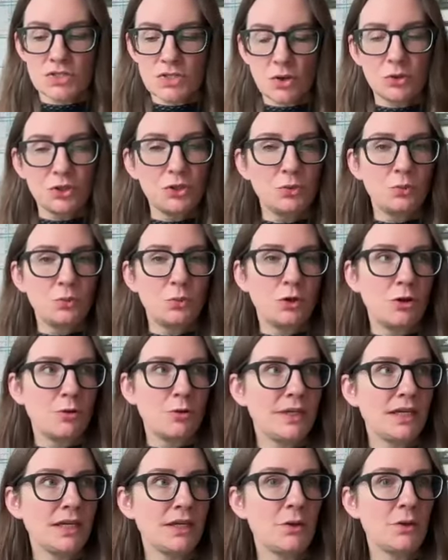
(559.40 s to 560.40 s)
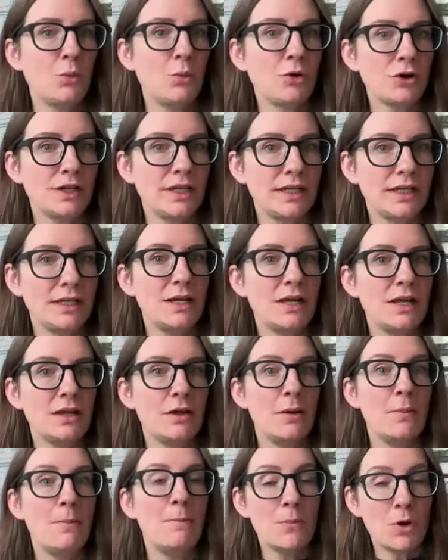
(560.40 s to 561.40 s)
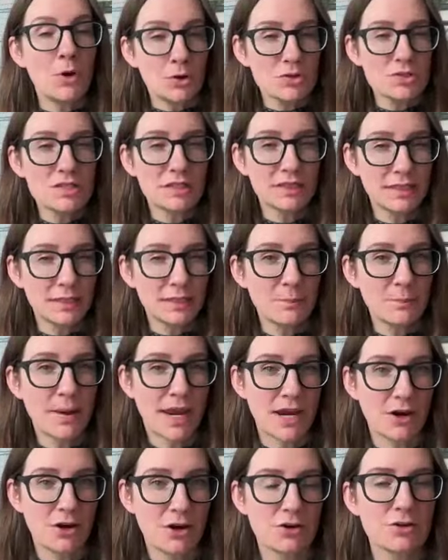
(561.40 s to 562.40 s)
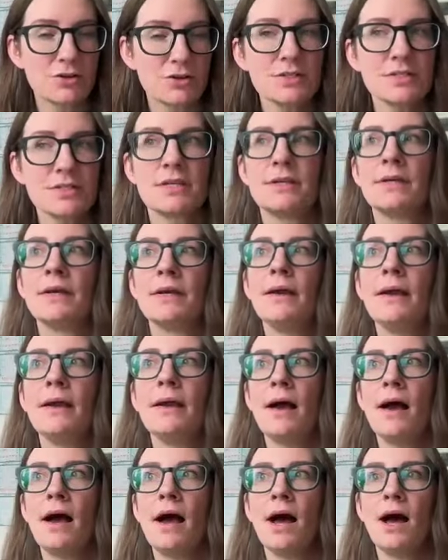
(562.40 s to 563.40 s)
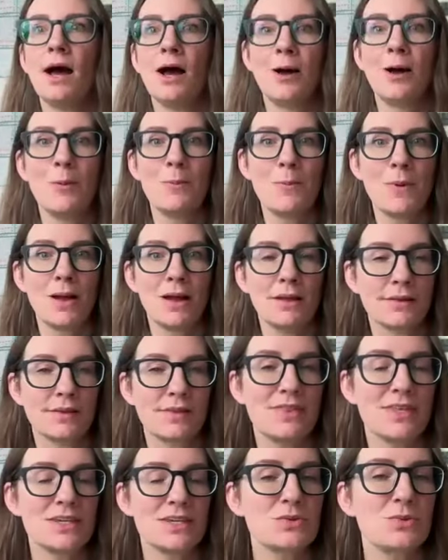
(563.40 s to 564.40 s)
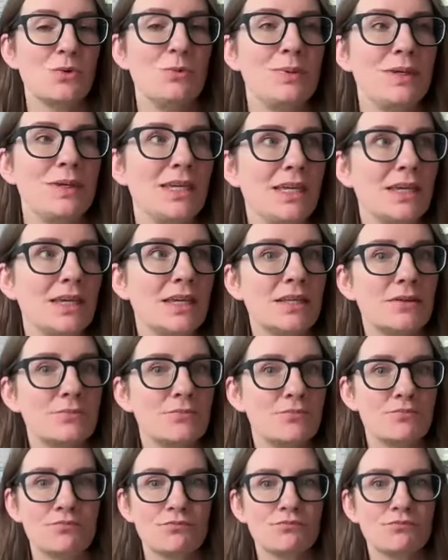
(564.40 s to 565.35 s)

So you will be working mostly in pairs. This will be